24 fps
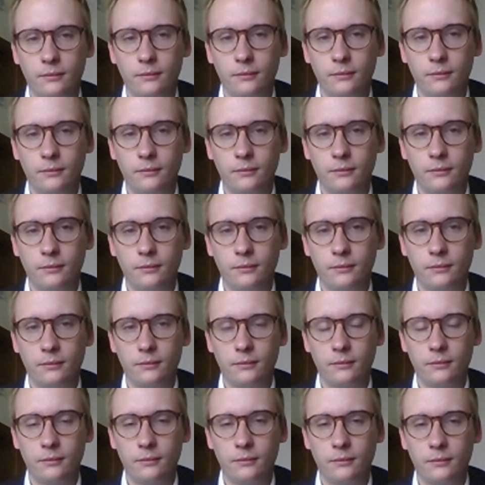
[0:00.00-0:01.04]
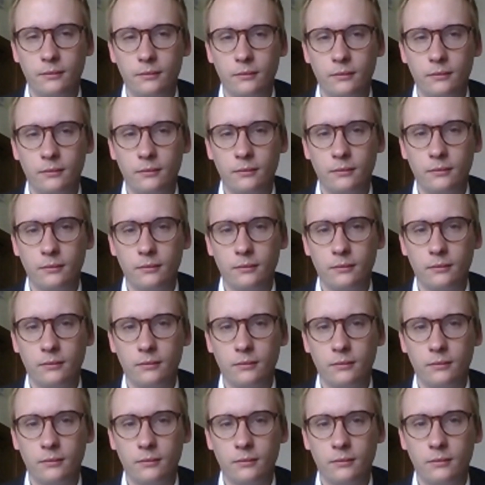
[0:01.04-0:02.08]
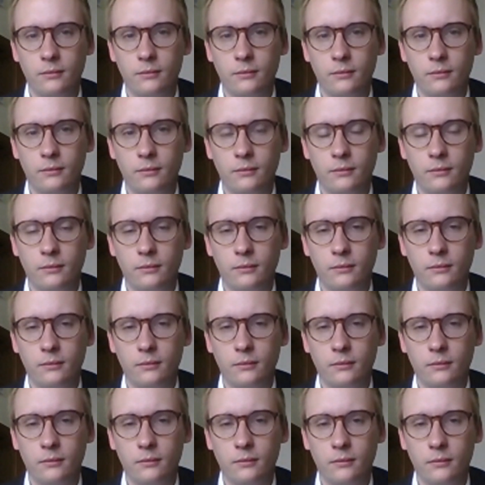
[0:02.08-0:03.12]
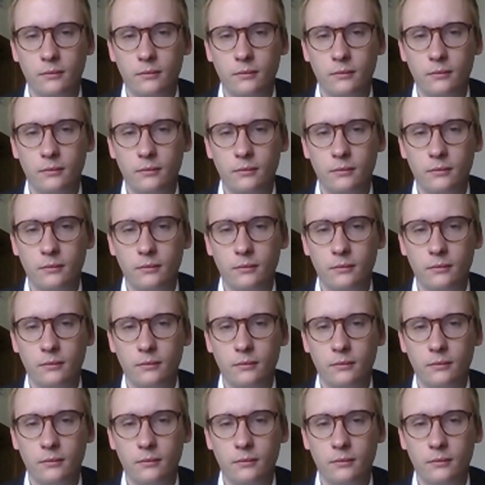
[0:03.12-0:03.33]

This person isn't speaking.